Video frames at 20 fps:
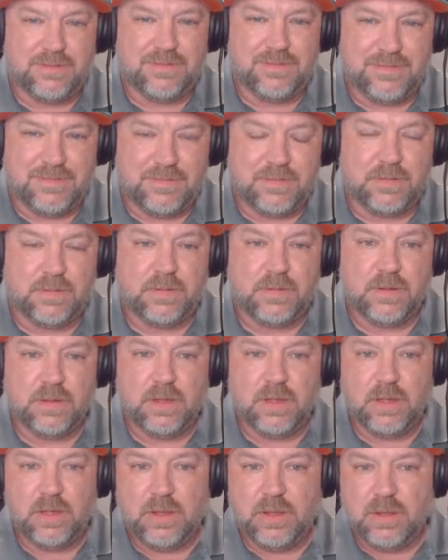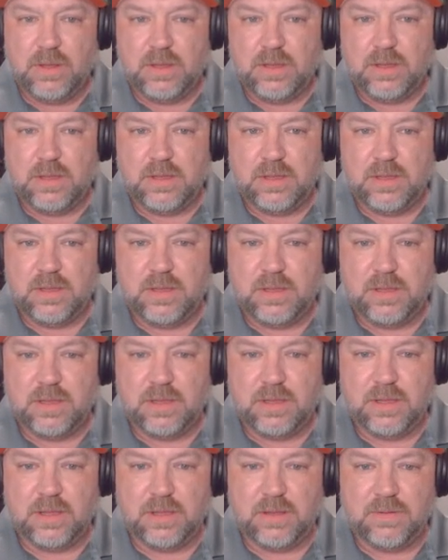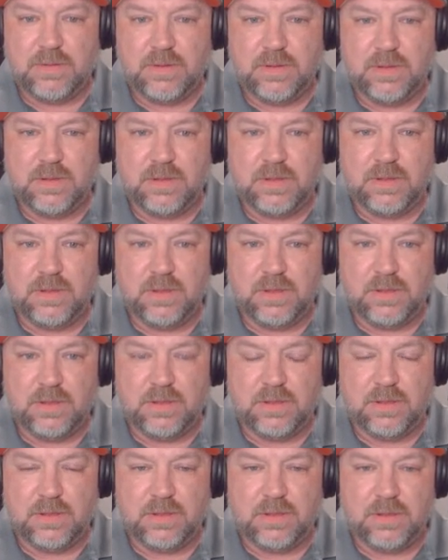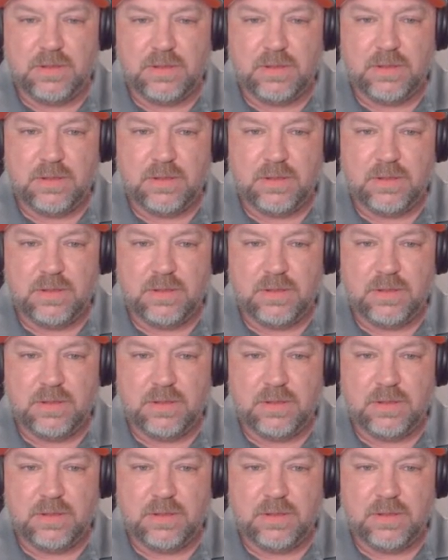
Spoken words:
No words are spoken by the person on screen.